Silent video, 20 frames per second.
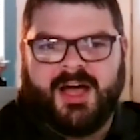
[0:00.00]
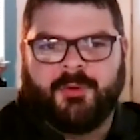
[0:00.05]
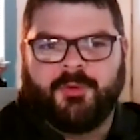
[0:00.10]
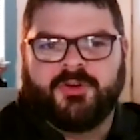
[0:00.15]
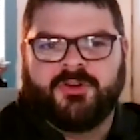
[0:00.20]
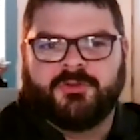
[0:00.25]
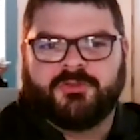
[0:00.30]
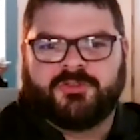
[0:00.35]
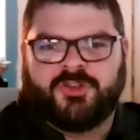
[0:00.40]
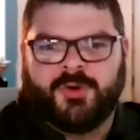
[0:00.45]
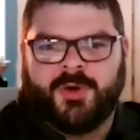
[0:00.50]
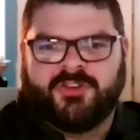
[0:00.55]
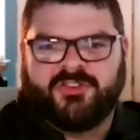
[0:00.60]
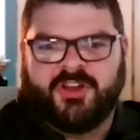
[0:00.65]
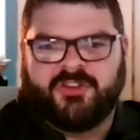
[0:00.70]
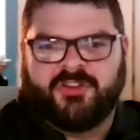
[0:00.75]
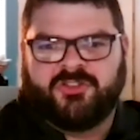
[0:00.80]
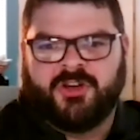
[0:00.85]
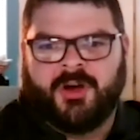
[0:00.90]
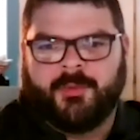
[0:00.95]
I would use
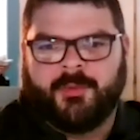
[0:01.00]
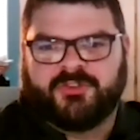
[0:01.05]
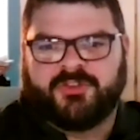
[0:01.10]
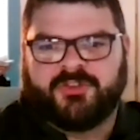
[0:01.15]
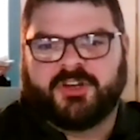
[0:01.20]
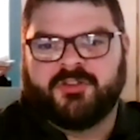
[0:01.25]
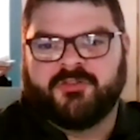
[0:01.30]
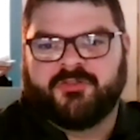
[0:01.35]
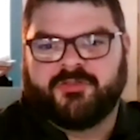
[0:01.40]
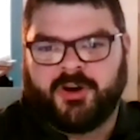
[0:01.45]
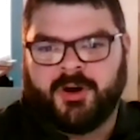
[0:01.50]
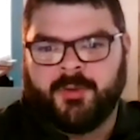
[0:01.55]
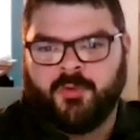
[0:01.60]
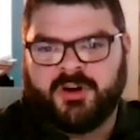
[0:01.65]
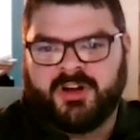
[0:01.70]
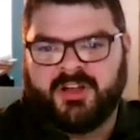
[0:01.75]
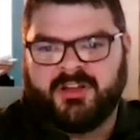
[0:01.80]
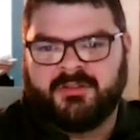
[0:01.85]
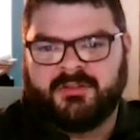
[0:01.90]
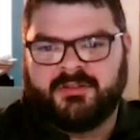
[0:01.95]
QHHT almost to confirm
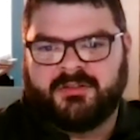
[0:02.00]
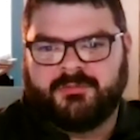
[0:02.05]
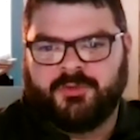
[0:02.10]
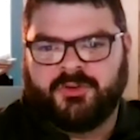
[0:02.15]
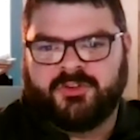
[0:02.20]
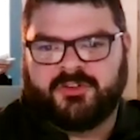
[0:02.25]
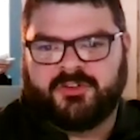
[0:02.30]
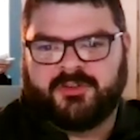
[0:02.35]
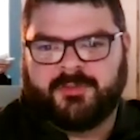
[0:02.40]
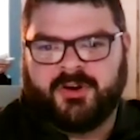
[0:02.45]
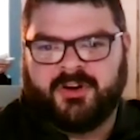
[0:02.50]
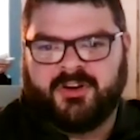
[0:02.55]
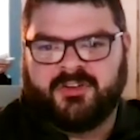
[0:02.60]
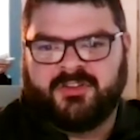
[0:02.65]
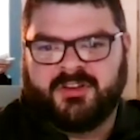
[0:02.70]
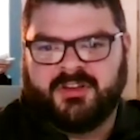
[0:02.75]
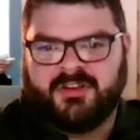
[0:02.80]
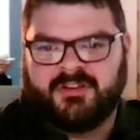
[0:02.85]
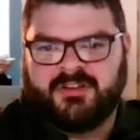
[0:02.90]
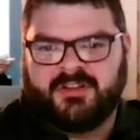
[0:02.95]
what I was
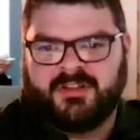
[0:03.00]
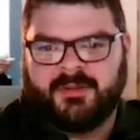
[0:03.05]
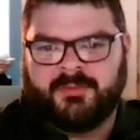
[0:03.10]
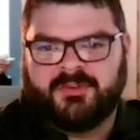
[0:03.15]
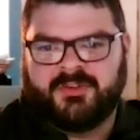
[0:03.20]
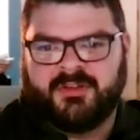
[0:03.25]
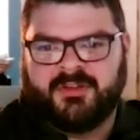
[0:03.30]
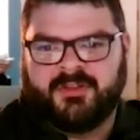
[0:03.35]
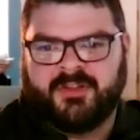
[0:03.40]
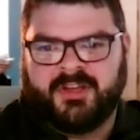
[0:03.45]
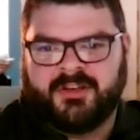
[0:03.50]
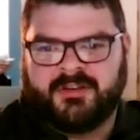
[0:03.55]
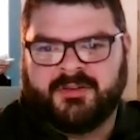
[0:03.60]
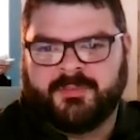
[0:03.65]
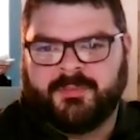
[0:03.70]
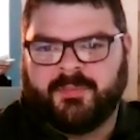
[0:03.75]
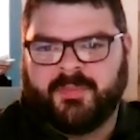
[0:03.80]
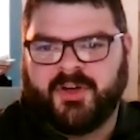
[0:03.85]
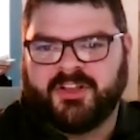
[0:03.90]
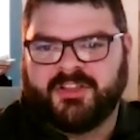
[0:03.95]
experiencing in DMT
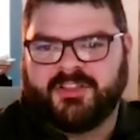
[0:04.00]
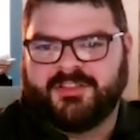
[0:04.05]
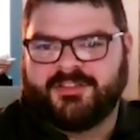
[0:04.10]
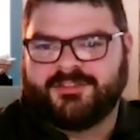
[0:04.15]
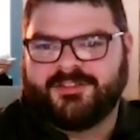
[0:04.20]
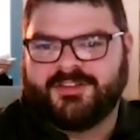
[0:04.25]
land, but